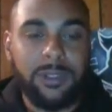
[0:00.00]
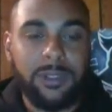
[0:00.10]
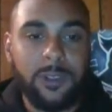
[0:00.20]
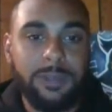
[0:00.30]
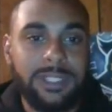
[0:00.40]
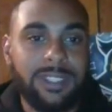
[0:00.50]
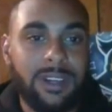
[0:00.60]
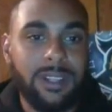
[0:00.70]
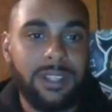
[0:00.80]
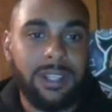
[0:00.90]
Man, there
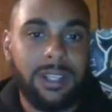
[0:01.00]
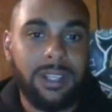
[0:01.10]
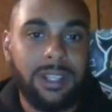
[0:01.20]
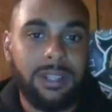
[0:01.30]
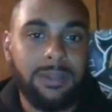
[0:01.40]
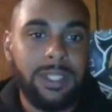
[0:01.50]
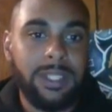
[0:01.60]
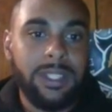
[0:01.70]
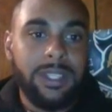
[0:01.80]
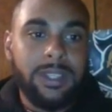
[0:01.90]
goes the recruitment talk.
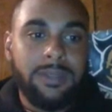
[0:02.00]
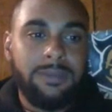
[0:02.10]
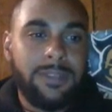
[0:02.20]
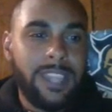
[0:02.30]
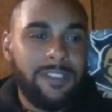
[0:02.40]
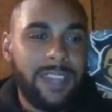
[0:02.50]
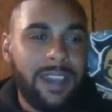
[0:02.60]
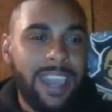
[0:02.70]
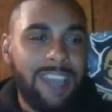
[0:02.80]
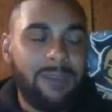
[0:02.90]

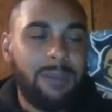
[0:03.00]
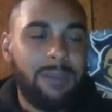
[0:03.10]
Definitely,